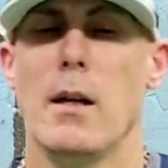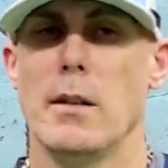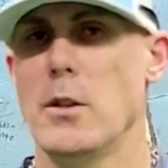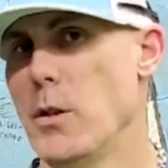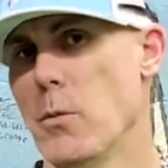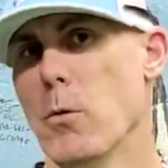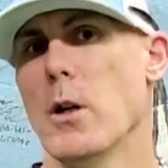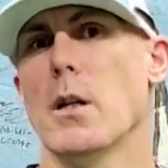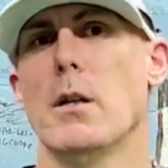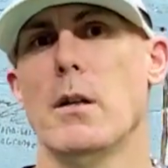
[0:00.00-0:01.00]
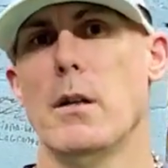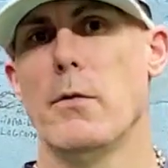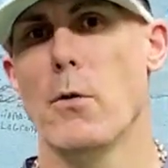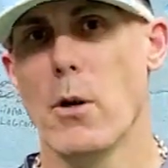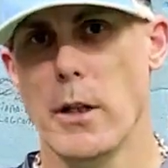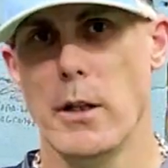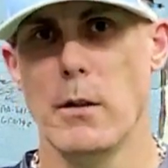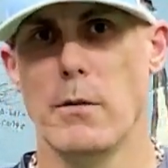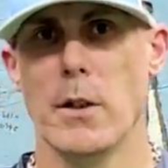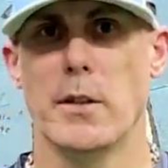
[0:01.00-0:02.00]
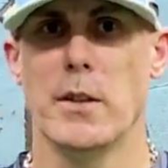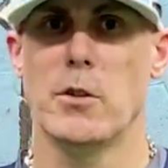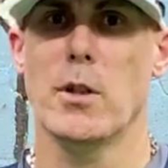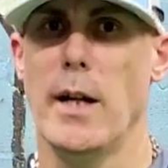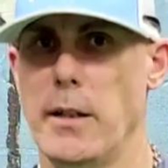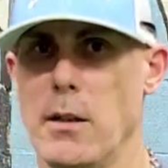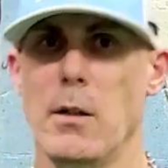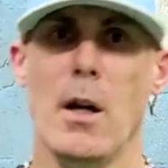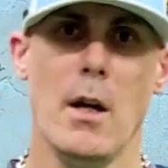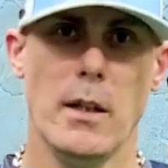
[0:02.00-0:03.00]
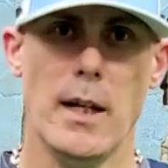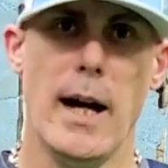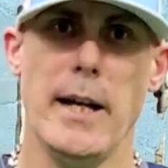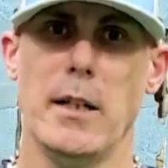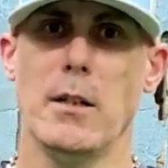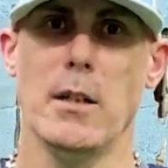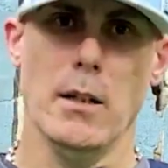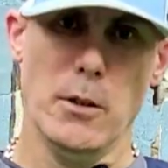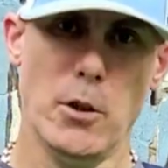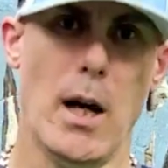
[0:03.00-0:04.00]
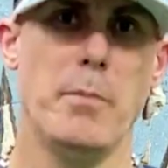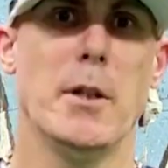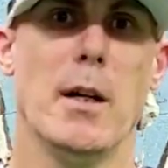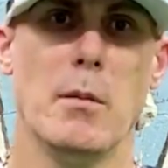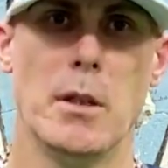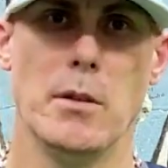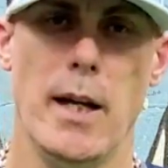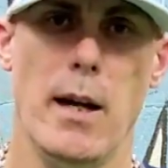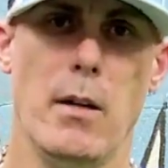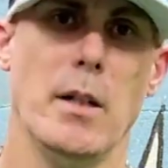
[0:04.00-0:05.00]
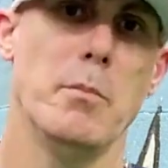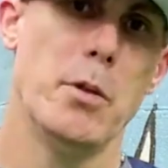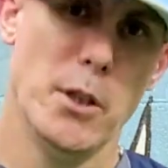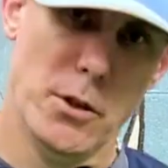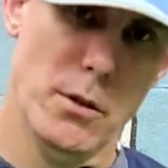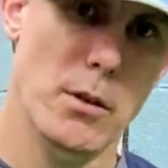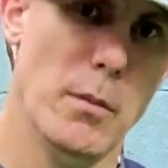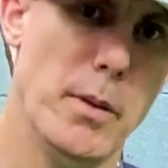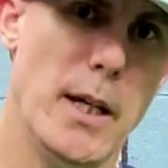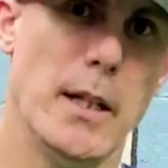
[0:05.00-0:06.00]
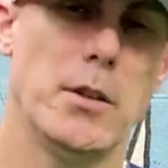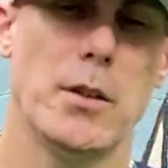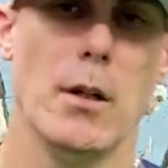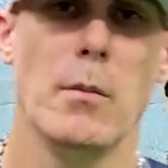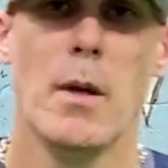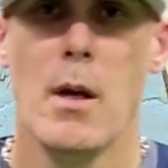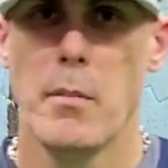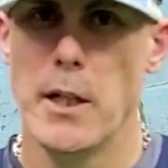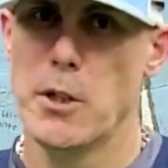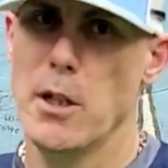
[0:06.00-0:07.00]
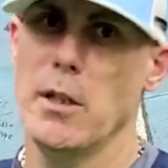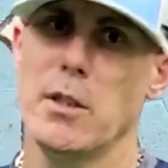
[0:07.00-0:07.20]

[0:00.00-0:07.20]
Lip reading: do the work for you versus trying to guide it or drop your elbow down and push through the pitch. So make sure you're